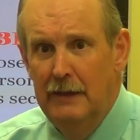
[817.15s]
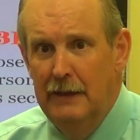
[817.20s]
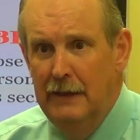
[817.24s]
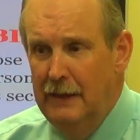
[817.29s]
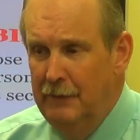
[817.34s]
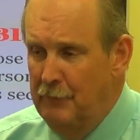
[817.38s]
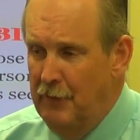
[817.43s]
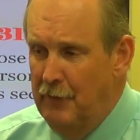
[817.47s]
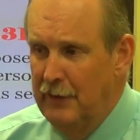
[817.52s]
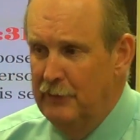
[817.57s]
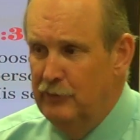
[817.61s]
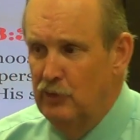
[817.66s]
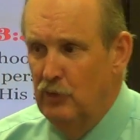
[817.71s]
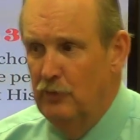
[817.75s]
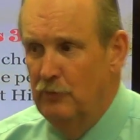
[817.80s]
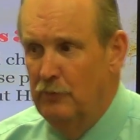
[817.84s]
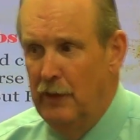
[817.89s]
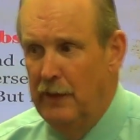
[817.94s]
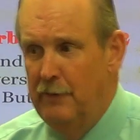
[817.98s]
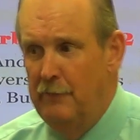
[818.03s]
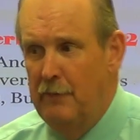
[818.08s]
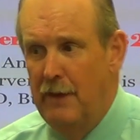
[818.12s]
He may do
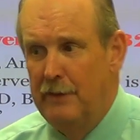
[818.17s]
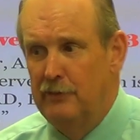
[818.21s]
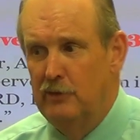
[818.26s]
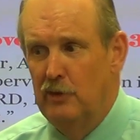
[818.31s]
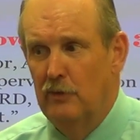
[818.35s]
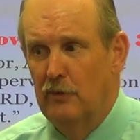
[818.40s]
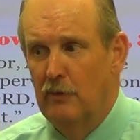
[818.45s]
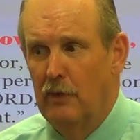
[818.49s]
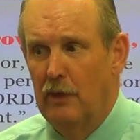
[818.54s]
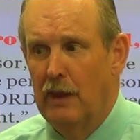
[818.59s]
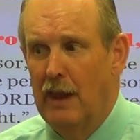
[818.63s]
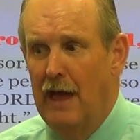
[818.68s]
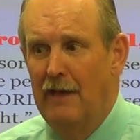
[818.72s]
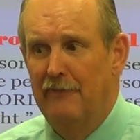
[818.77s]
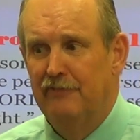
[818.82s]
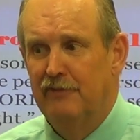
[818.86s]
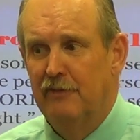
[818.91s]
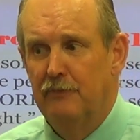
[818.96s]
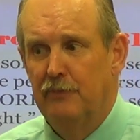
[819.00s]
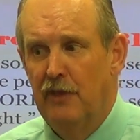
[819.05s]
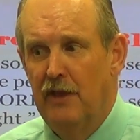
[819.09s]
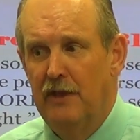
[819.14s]
he may do
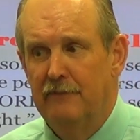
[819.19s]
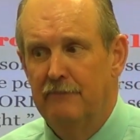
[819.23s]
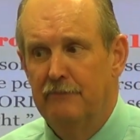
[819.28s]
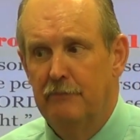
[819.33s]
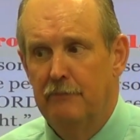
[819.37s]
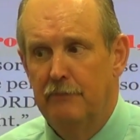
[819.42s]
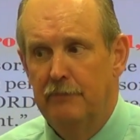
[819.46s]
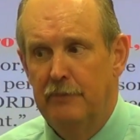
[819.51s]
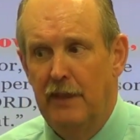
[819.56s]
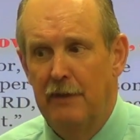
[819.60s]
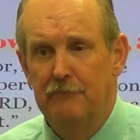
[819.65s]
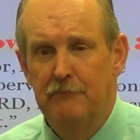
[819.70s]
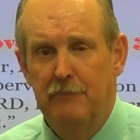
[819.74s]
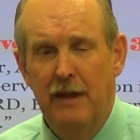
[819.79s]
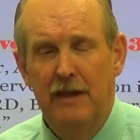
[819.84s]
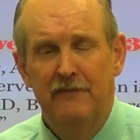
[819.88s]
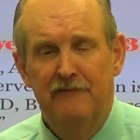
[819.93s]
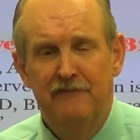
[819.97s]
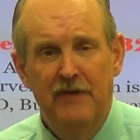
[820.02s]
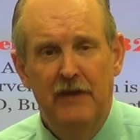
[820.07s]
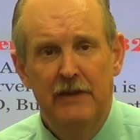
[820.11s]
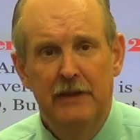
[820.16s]
lots of things that
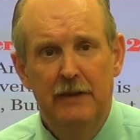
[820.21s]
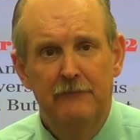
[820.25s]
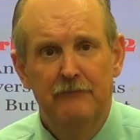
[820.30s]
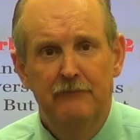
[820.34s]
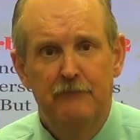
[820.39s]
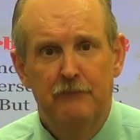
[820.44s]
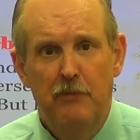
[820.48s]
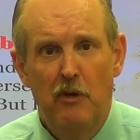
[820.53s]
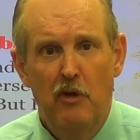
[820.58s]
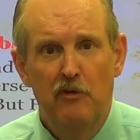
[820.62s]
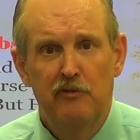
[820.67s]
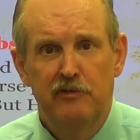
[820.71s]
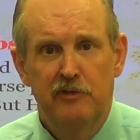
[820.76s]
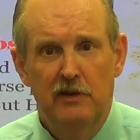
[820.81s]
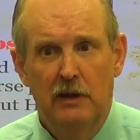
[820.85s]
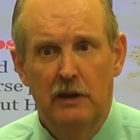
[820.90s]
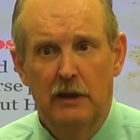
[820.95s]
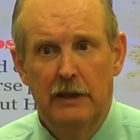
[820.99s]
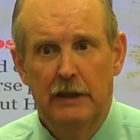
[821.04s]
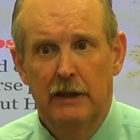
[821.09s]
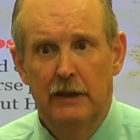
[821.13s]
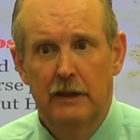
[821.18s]
benefit him
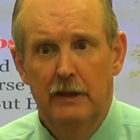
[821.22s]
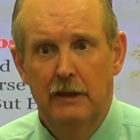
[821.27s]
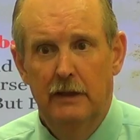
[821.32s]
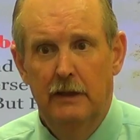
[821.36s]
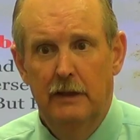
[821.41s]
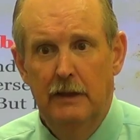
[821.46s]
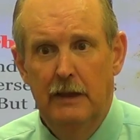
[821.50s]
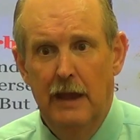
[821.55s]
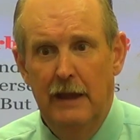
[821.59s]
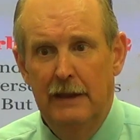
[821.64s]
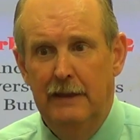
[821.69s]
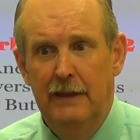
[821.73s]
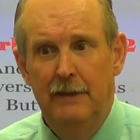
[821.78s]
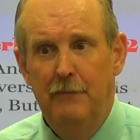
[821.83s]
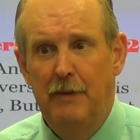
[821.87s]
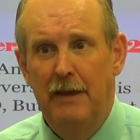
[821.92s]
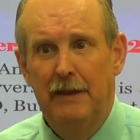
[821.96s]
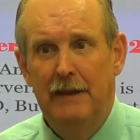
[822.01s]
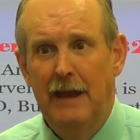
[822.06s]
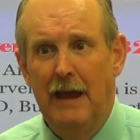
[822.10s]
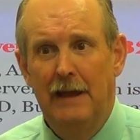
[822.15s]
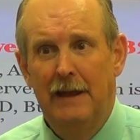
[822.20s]
personally. And he
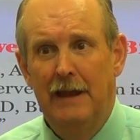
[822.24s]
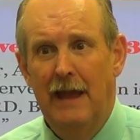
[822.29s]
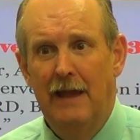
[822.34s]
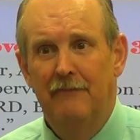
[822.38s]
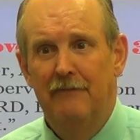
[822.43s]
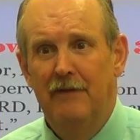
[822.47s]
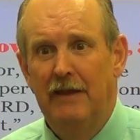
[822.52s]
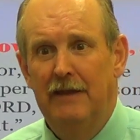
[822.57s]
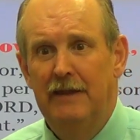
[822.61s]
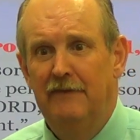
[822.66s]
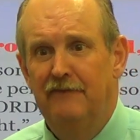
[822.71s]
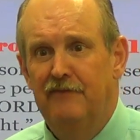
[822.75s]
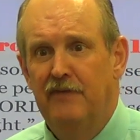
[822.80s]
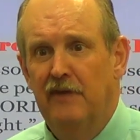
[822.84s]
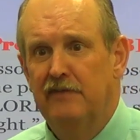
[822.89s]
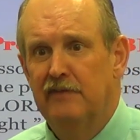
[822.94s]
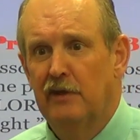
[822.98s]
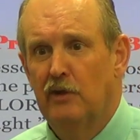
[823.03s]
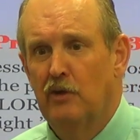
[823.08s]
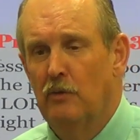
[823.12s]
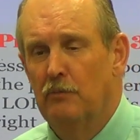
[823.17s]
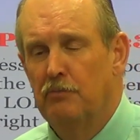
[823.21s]
may not have any
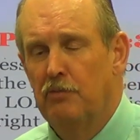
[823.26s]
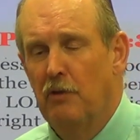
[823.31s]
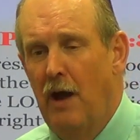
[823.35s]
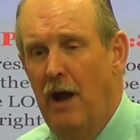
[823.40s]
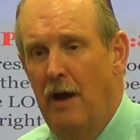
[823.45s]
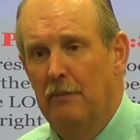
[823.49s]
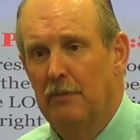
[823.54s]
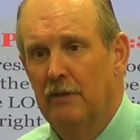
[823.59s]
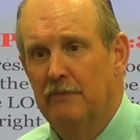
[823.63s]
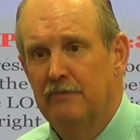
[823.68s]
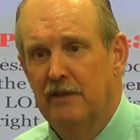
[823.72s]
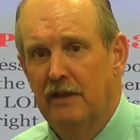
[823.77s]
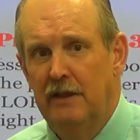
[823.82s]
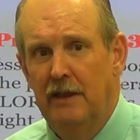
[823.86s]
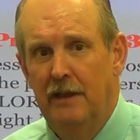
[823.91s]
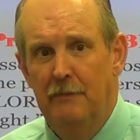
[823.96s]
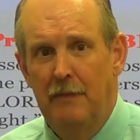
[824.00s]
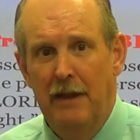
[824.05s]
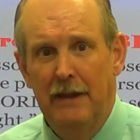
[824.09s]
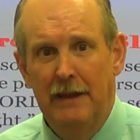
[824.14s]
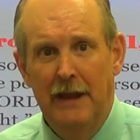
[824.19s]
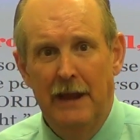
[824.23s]
physical problems, and he
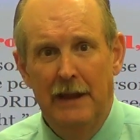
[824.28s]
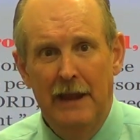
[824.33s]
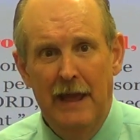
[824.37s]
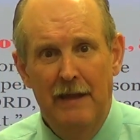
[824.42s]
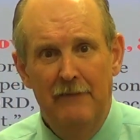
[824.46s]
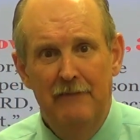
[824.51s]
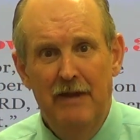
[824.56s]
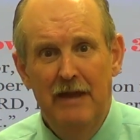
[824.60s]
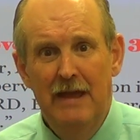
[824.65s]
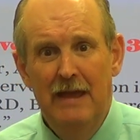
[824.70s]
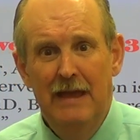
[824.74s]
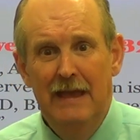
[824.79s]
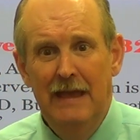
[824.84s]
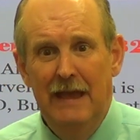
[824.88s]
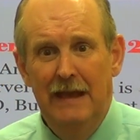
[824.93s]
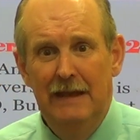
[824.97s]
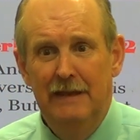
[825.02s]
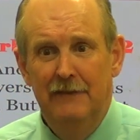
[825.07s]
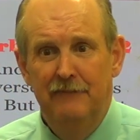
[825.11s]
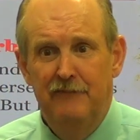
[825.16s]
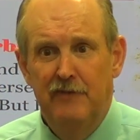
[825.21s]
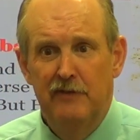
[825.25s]
may not have
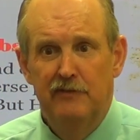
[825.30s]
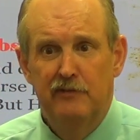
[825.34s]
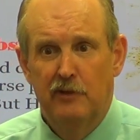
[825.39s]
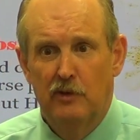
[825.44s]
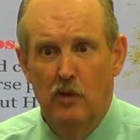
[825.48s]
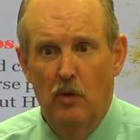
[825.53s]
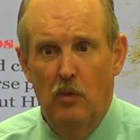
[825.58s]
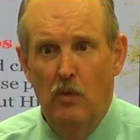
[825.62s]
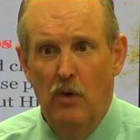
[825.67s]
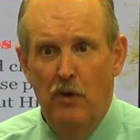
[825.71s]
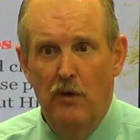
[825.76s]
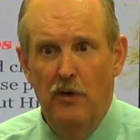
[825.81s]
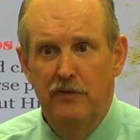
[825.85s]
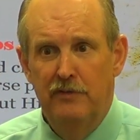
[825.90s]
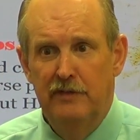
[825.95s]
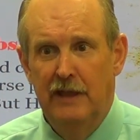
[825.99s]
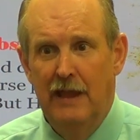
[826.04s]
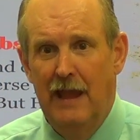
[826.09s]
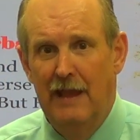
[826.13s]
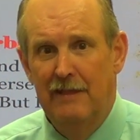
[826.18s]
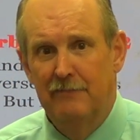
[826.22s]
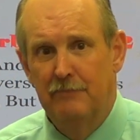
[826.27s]
any physical worries.
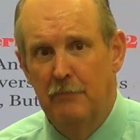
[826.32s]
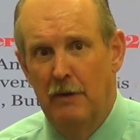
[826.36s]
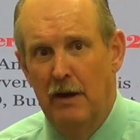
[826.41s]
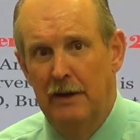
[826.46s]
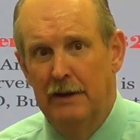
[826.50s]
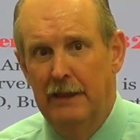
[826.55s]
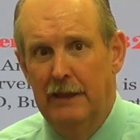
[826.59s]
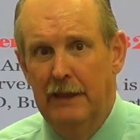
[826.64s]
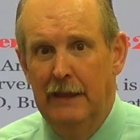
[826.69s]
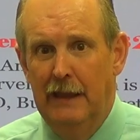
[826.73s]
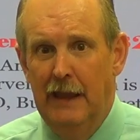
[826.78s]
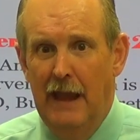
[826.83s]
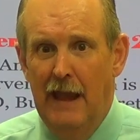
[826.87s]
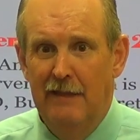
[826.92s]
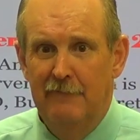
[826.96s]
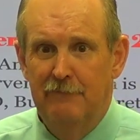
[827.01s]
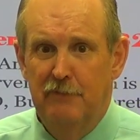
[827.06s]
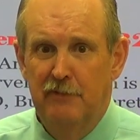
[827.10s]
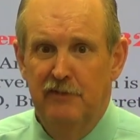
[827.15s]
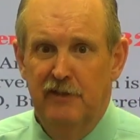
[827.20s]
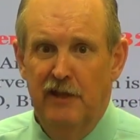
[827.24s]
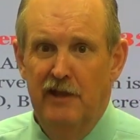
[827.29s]
He has money, he has
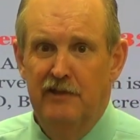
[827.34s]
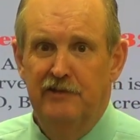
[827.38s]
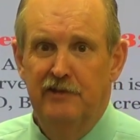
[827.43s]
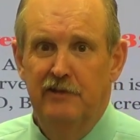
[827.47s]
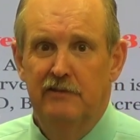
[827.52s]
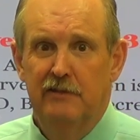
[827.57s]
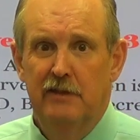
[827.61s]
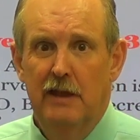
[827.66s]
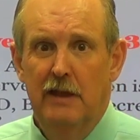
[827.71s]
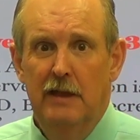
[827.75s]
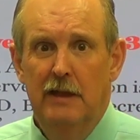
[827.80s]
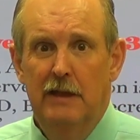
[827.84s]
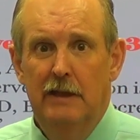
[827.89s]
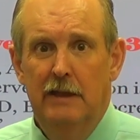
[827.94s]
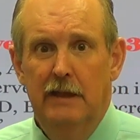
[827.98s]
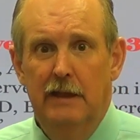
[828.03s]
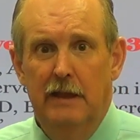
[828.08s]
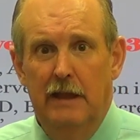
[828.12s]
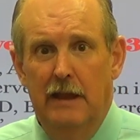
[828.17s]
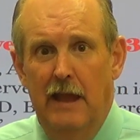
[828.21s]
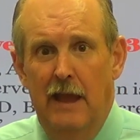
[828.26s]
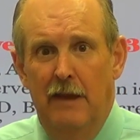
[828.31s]
possession.
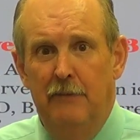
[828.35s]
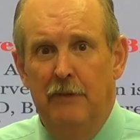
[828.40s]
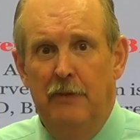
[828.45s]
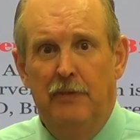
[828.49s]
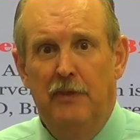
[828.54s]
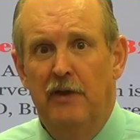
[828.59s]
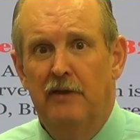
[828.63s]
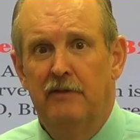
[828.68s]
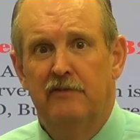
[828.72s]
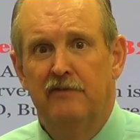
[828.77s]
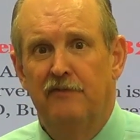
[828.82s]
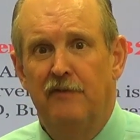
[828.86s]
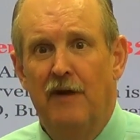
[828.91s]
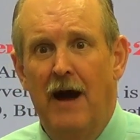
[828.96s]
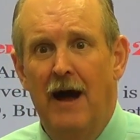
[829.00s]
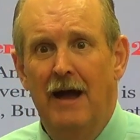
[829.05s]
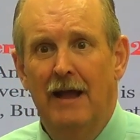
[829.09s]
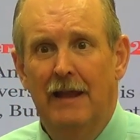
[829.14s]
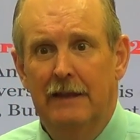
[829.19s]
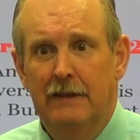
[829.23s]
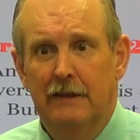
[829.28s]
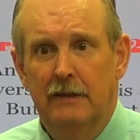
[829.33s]
Everything's
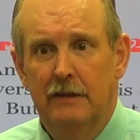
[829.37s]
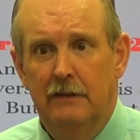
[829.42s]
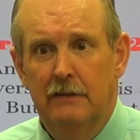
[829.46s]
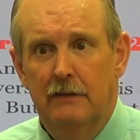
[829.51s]
fine.